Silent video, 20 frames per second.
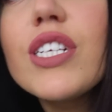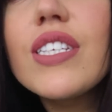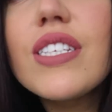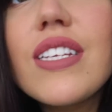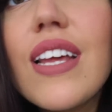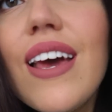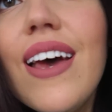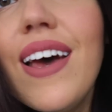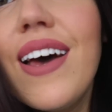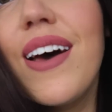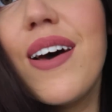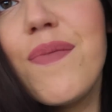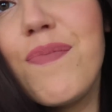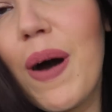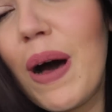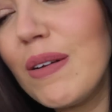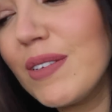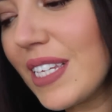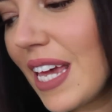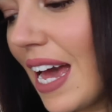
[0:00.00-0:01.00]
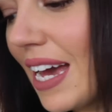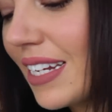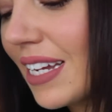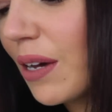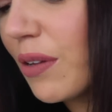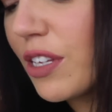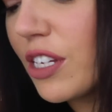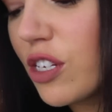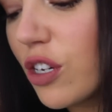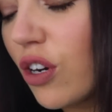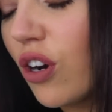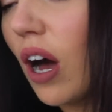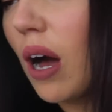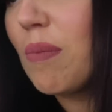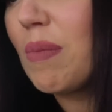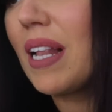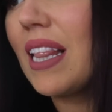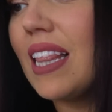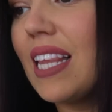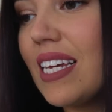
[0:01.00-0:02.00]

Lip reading: just about to head out the door. I'm a